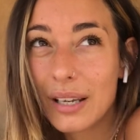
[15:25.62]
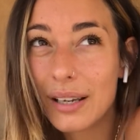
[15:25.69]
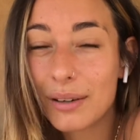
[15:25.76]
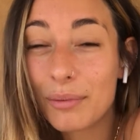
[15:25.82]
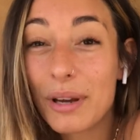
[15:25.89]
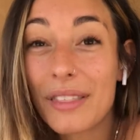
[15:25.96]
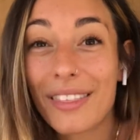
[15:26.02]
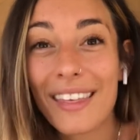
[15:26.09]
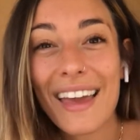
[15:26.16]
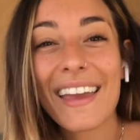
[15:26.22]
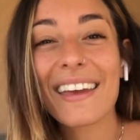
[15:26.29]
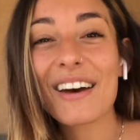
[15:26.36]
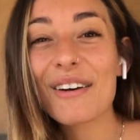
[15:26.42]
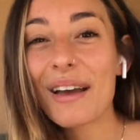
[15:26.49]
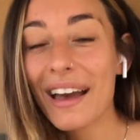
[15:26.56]
with like,
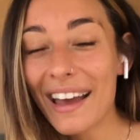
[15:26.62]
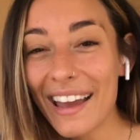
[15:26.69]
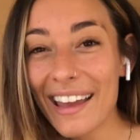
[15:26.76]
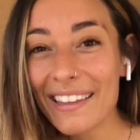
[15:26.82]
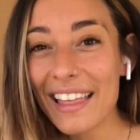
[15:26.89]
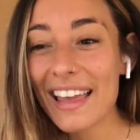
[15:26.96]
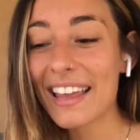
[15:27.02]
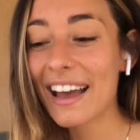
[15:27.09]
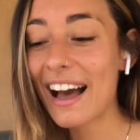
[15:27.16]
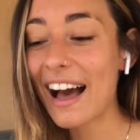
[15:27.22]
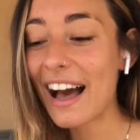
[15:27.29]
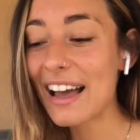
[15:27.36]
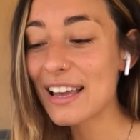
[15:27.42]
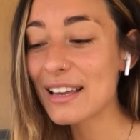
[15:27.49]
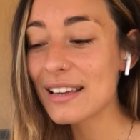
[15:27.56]
okay, like
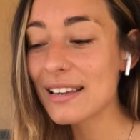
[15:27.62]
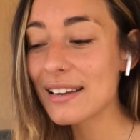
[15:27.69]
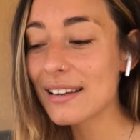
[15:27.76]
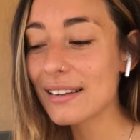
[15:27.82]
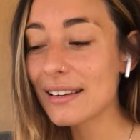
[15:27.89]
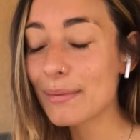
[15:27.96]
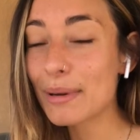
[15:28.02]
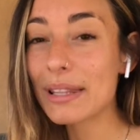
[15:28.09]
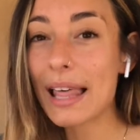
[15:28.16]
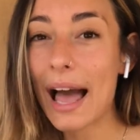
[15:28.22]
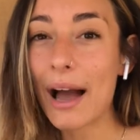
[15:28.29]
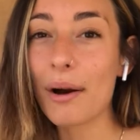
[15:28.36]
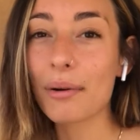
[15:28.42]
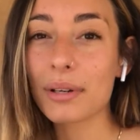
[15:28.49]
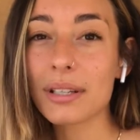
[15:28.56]
I am
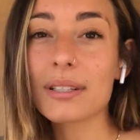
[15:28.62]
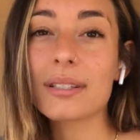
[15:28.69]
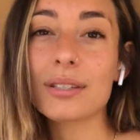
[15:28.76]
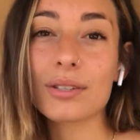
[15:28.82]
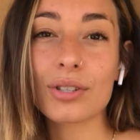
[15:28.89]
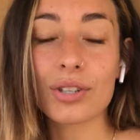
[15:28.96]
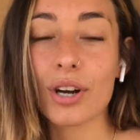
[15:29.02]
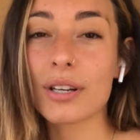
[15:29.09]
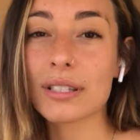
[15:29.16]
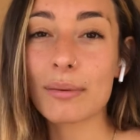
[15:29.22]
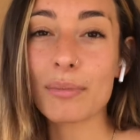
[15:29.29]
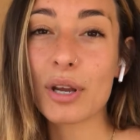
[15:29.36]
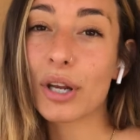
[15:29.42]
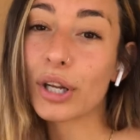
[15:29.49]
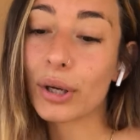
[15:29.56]
allowed to start
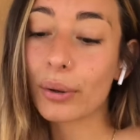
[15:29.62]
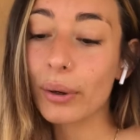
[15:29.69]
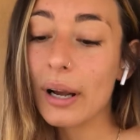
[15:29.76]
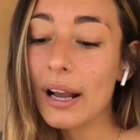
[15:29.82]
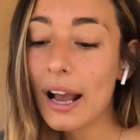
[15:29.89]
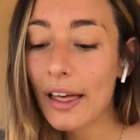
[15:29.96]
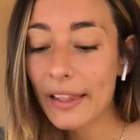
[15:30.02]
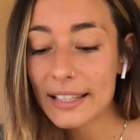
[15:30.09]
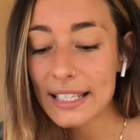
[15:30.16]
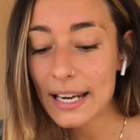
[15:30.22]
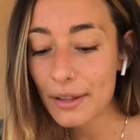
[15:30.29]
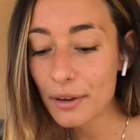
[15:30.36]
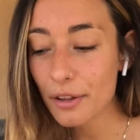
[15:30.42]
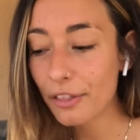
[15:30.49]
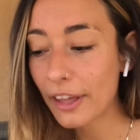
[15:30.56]
something new. And that's
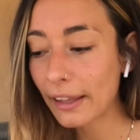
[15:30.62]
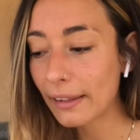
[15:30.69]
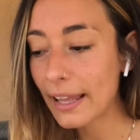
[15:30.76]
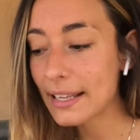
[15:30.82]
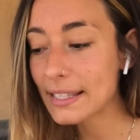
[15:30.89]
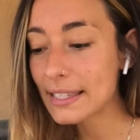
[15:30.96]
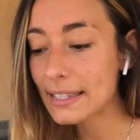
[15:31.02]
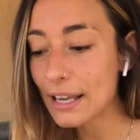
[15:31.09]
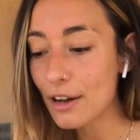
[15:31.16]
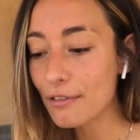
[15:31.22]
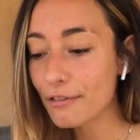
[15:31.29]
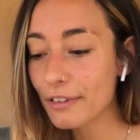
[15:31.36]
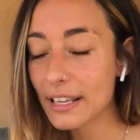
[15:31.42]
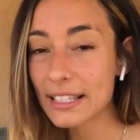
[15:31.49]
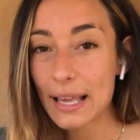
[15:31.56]
another thing, like
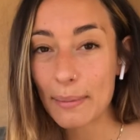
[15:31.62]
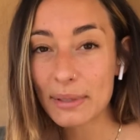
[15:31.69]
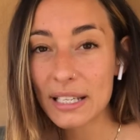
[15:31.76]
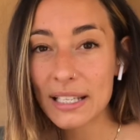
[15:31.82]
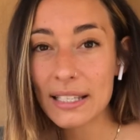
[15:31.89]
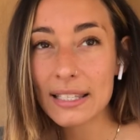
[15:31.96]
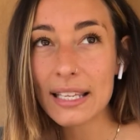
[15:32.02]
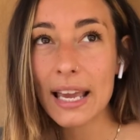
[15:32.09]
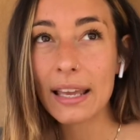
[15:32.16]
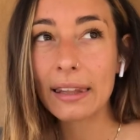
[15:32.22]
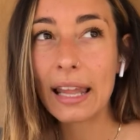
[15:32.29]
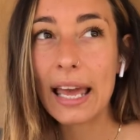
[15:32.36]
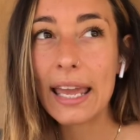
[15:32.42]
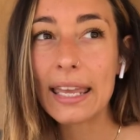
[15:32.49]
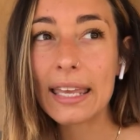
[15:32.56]
self-acceptance and
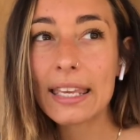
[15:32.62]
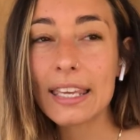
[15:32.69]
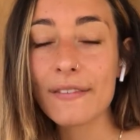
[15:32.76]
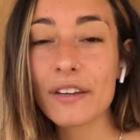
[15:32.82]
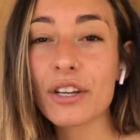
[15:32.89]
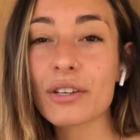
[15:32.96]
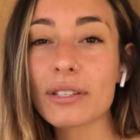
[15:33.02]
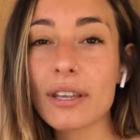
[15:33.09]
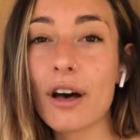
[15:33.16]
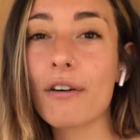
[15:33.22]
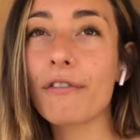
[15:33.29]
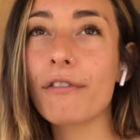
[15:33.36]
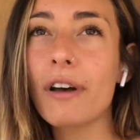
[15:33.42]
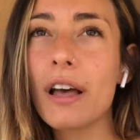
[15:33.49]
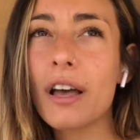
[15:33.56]
like giving yourself
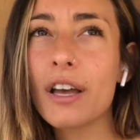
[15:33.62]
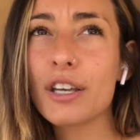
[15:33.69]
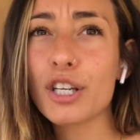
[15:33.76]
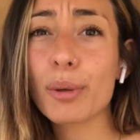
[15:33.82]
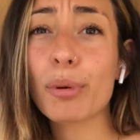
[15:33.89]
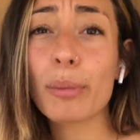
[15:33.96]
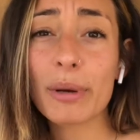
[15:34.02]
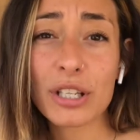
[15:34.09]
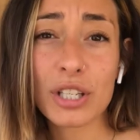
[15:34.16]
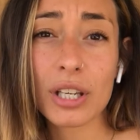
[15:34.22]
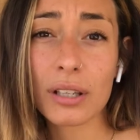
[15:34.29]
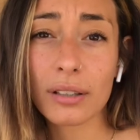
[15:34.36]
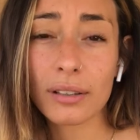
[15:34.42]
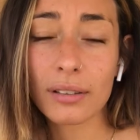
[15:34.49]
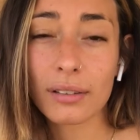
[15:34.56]
your permission,